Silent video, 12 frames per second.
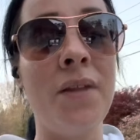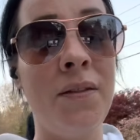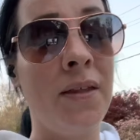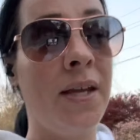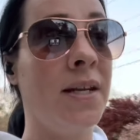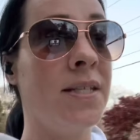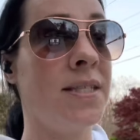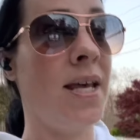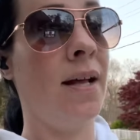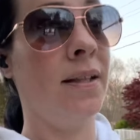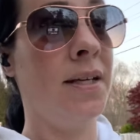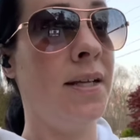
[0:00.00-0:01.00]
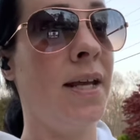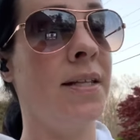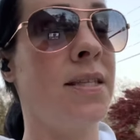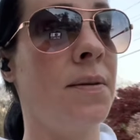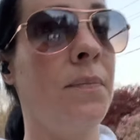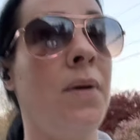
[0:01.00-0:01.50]
They get a salad
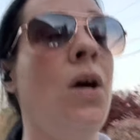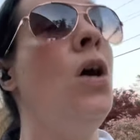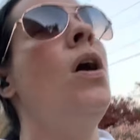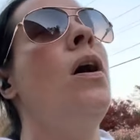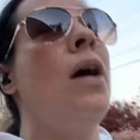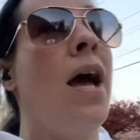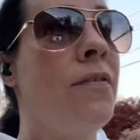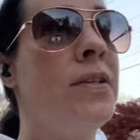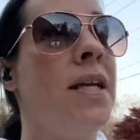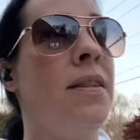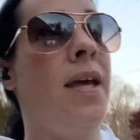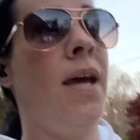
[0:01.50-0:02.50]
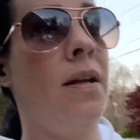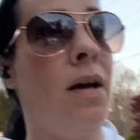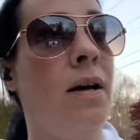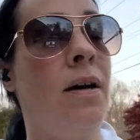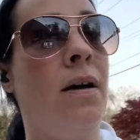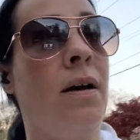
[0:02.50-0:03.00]
and some, every day they get
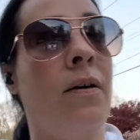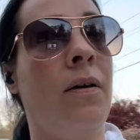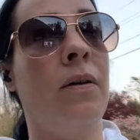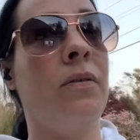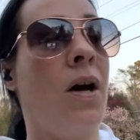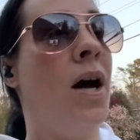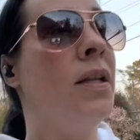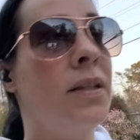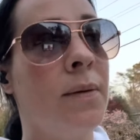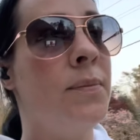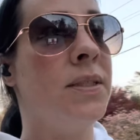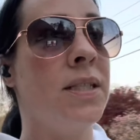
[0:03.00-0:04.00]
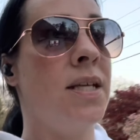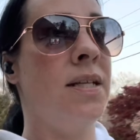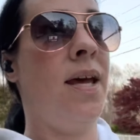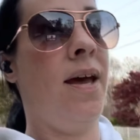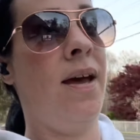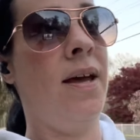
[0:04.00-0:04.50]
unlimited
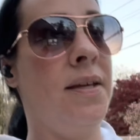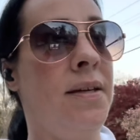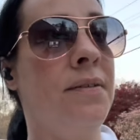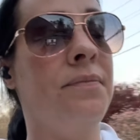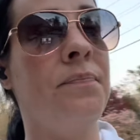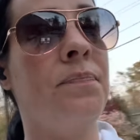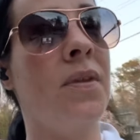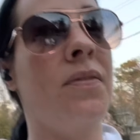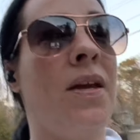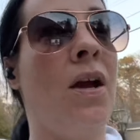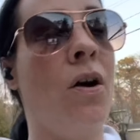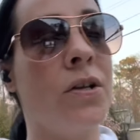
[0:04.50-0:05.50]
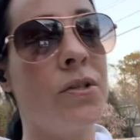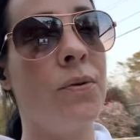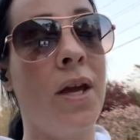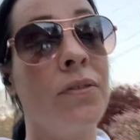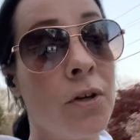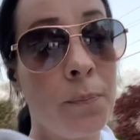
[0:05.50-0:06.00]
hay. They also
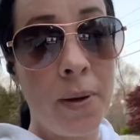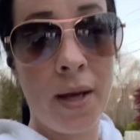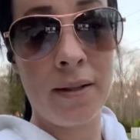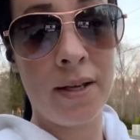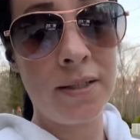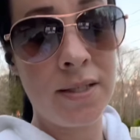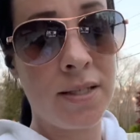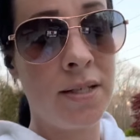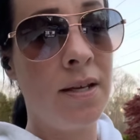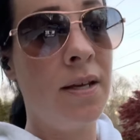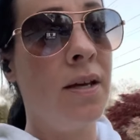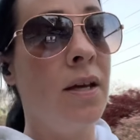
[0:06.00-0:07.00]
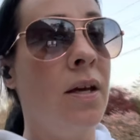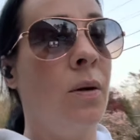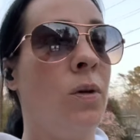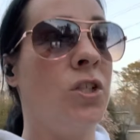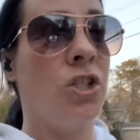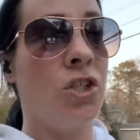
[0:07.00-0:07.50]
get their pellets,
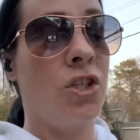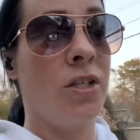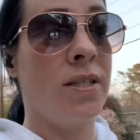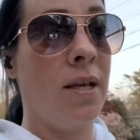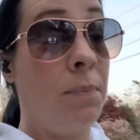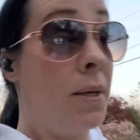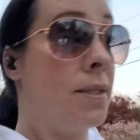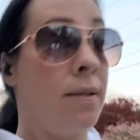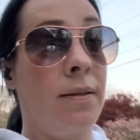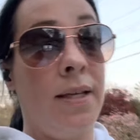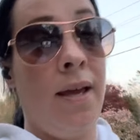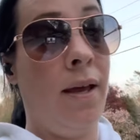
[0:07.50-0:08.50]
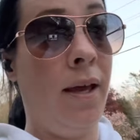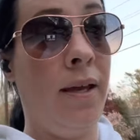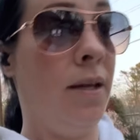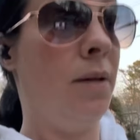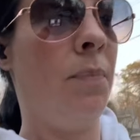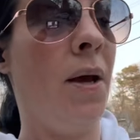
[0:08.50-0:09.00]
which is just like basically
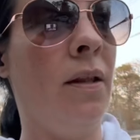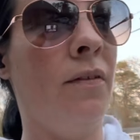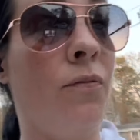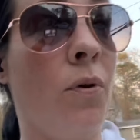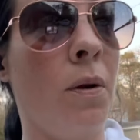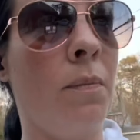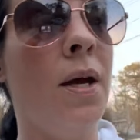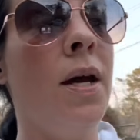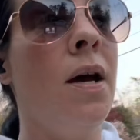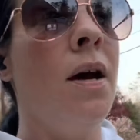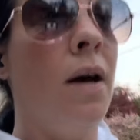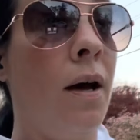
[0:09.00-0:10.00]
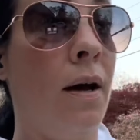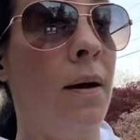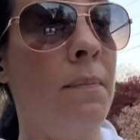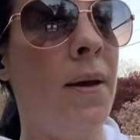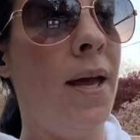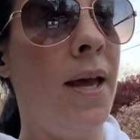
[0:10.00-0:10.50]
hay in pellet form.
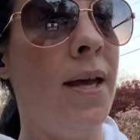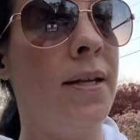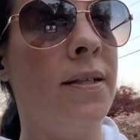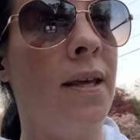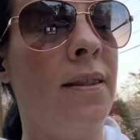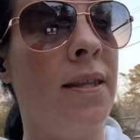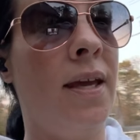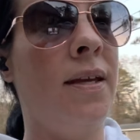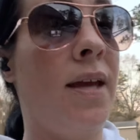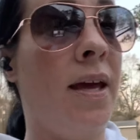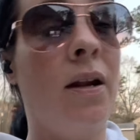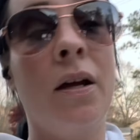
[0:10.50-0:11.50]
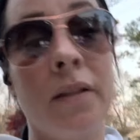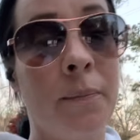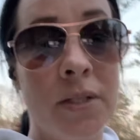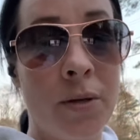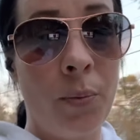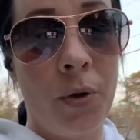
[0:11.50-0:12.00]
And they get
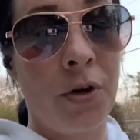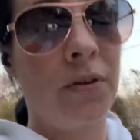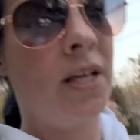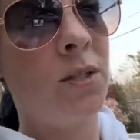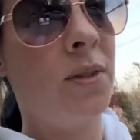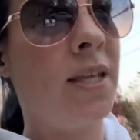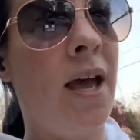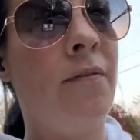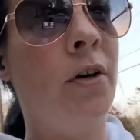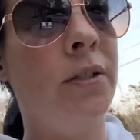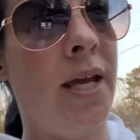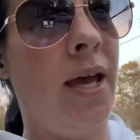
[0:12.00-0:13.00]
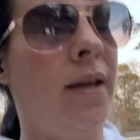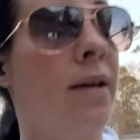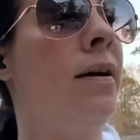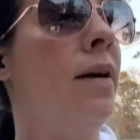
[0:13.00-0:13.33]
unlimited water. That's what they have all day.